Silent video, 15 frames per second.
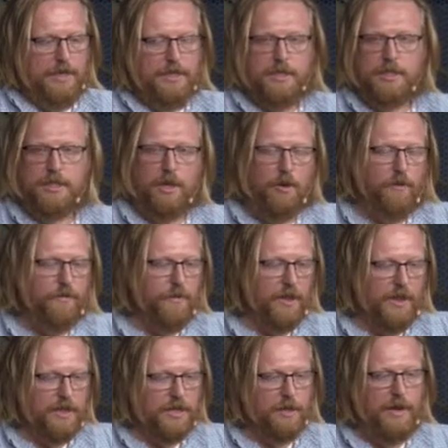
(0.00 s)
So
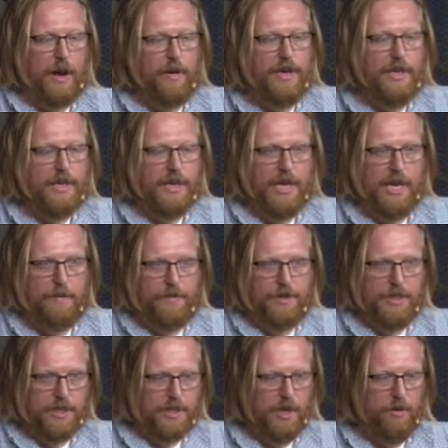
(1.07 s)
now I need to keep
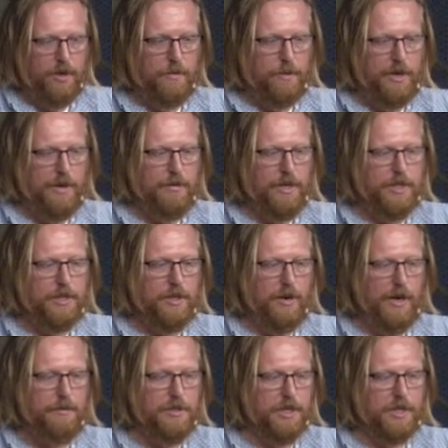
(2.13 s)
this codec parameter, so
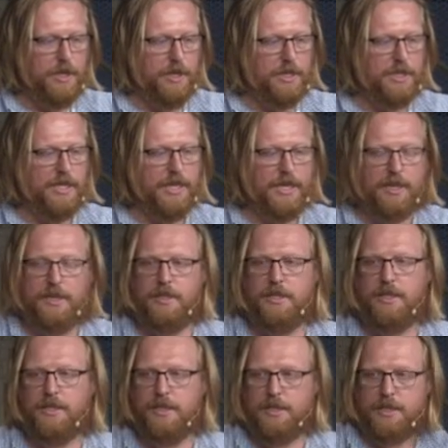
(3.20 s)
I'm just going to stick it
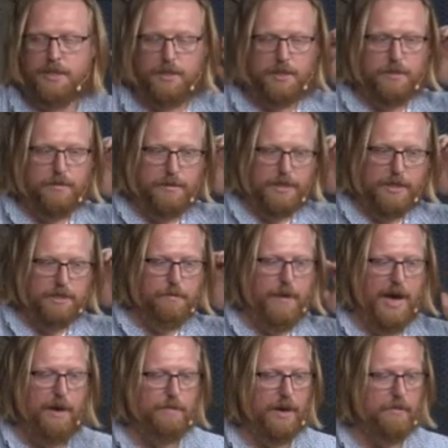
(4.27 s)
into this
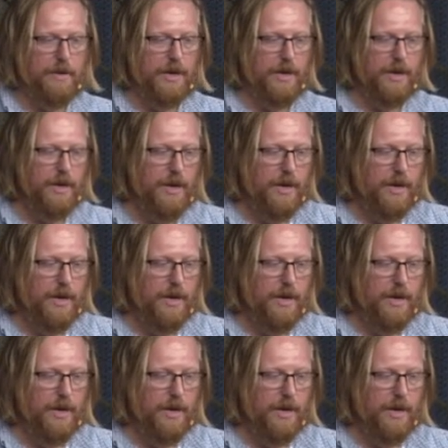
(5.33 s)
map I made.